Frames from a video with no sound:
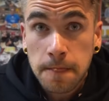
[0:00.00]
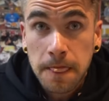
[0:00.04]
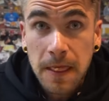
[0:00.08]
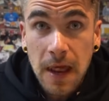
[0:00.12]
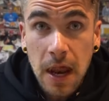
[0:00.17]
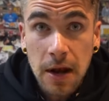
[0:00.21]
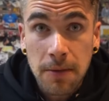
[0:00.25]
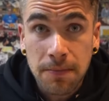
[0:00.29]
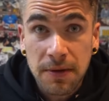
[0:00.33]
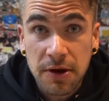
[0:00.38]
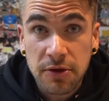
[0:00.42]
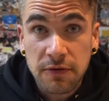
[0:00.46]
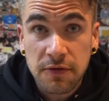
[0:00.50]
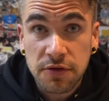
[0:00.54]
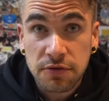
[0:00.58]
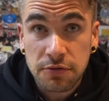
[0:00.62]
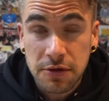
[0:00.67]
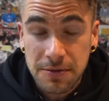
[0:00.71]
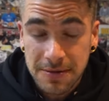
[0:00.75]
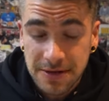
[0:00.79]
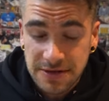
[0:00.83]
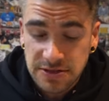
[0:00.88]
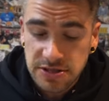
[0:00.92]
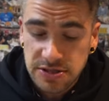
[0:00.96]
A bit over
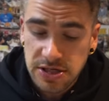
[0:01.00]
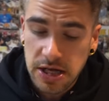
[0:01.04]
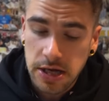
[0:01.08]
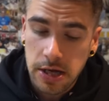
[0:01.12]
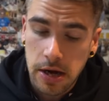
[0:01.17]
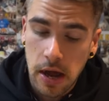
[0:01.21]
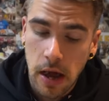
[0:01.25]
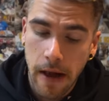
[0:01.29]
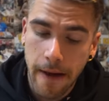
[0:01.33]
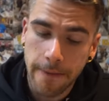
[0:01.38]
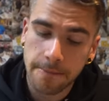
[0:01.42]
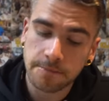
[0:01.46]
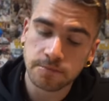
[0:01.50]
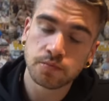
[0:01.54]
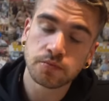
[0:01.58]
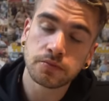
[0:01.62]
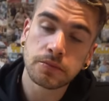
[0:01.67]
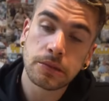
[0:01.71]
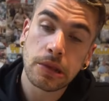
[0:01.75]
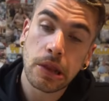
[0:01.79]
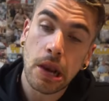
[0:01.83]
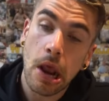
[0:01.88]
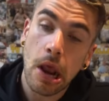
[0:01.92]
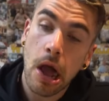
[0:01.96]
3 minutes
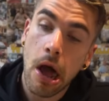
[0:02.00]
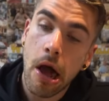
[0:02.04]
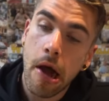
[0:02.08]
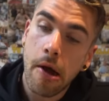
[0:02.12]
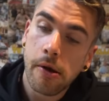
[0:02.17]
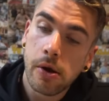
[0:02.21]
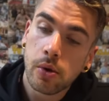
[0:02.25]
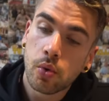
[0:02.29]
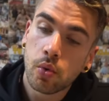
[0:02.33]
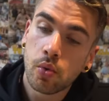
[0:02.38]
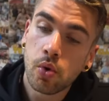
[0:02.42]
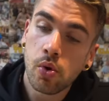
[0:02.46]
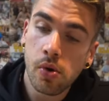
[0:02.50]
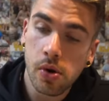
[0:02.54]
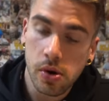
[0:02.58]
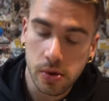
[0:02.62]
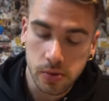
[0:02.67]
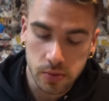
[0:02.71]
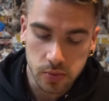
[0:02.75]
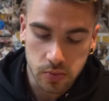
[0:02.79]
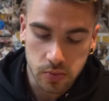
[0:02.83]
in. Woo.